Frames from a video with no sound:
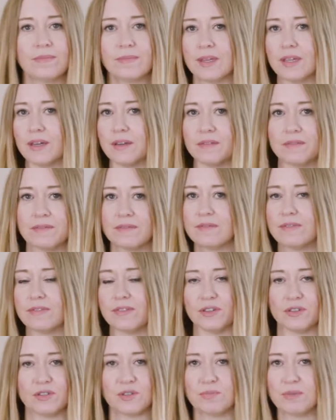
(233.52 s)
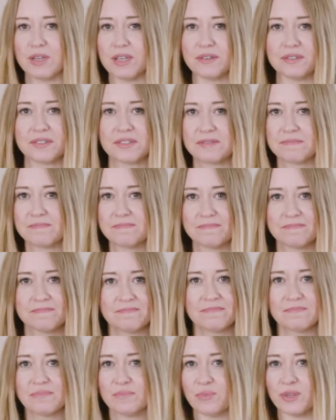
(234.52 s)
you know, future meals,
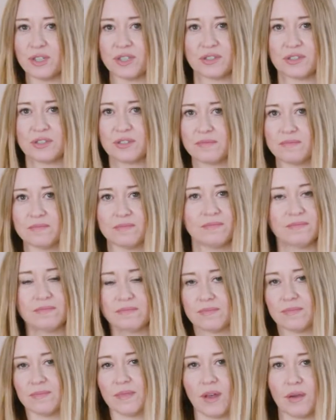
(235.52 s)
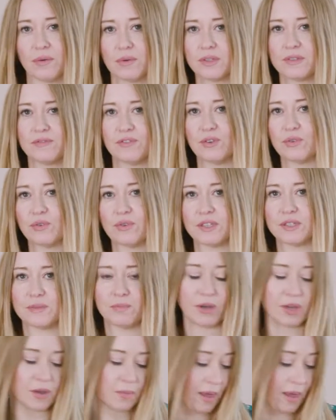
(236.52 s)
which I always feel quite smug